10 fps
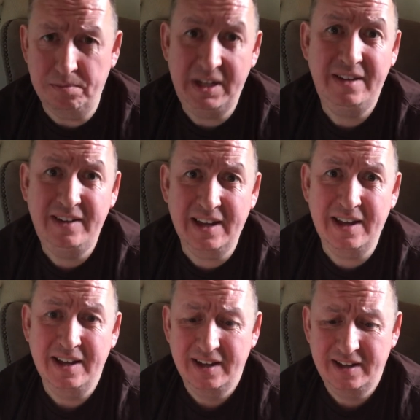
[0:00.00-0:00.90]
media
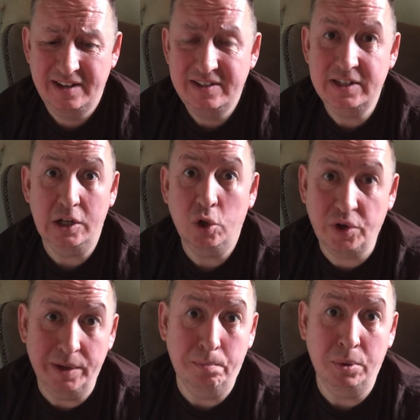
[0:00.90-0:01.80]
to look at
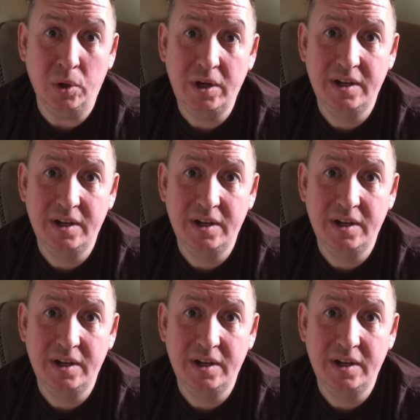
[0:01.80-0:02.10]
a book,